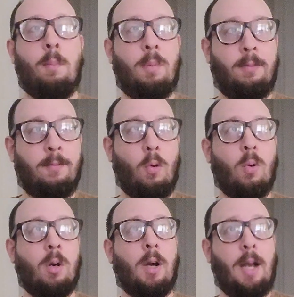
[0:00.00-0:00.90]

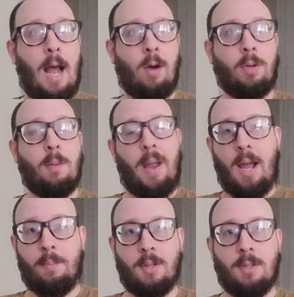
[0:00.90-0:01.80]
before an outcome
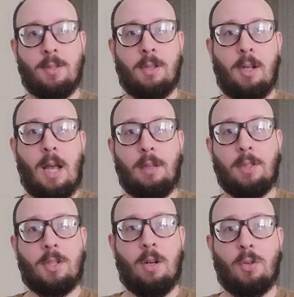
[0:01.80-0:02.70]
happens and
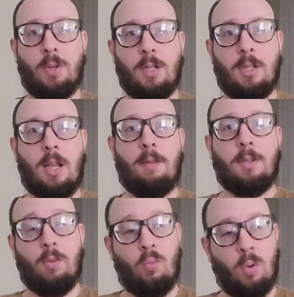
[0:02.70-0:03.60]
this country is left
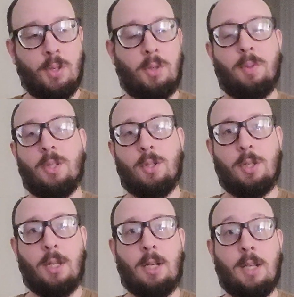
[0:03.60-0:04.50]
in a worse
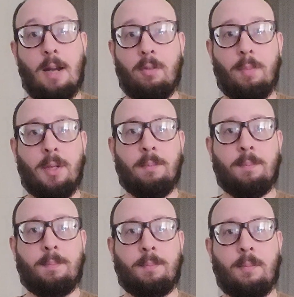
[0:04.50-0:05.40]
position than it's ever been.
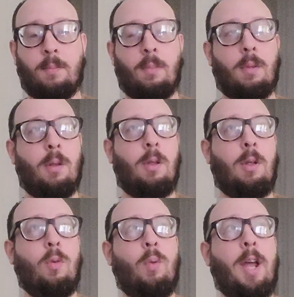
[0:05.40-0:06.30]

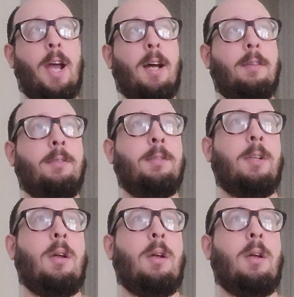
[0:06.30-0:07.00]
We have